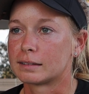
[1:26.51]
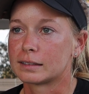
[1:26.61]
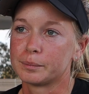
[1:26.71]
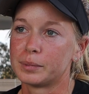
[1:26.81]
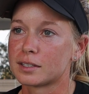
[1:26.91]

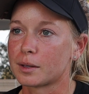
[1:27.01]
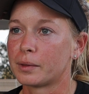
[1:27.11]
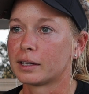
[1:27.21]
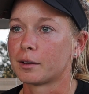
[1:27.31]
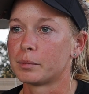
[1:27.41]
it's been
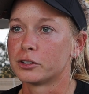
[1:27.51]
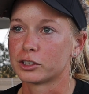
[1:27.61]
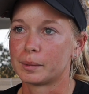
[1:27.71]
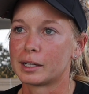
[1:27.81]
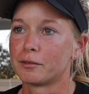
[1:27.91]
something I've been
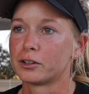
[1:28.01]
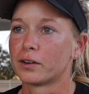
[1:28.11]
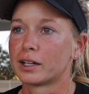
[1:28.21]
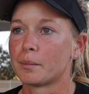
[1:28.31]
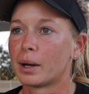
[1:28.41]
dreaming of
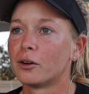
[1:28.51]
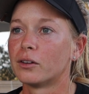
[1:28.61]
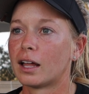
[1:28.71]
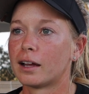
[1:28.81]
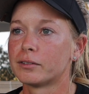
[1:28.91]
growing up my
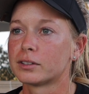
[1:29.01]
whole life.